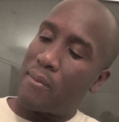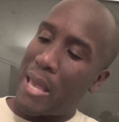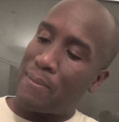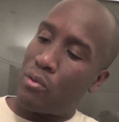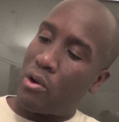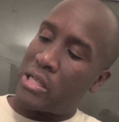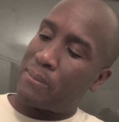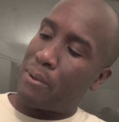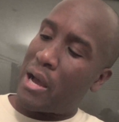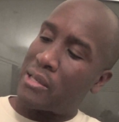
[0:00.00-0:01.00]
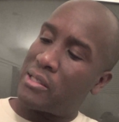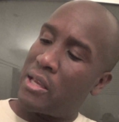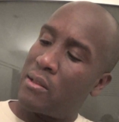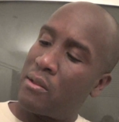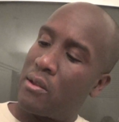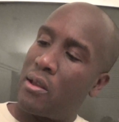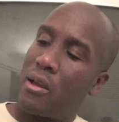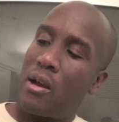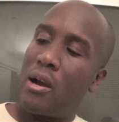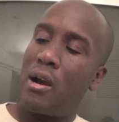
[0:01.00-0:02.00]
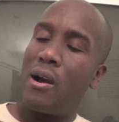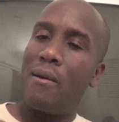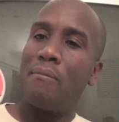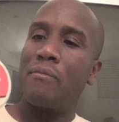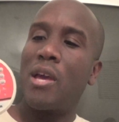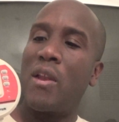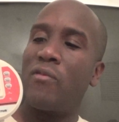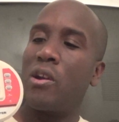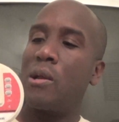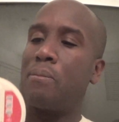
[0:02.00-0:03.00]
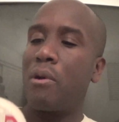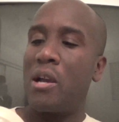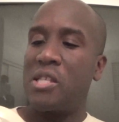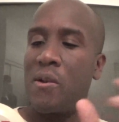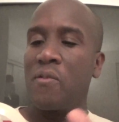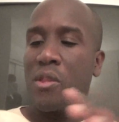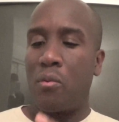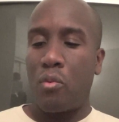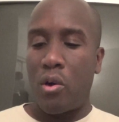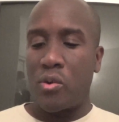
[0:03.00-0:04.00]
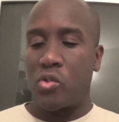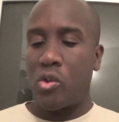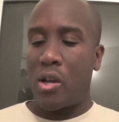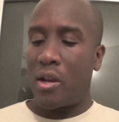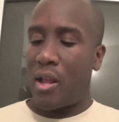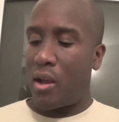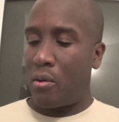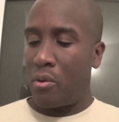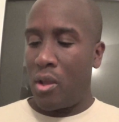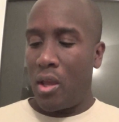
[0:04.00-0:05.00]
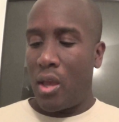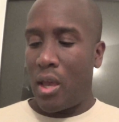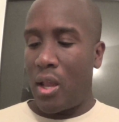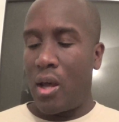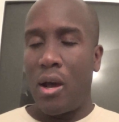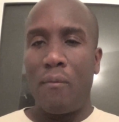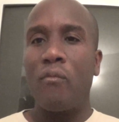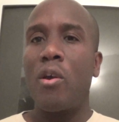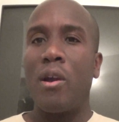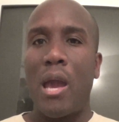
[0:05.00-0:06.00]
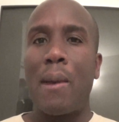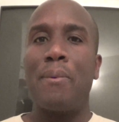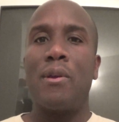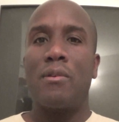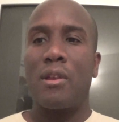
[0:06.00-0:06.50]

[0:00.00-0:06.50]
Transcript: Game & Watch Boxing. Got it for a good price. Everything works. Tried it out, and I'm very happy.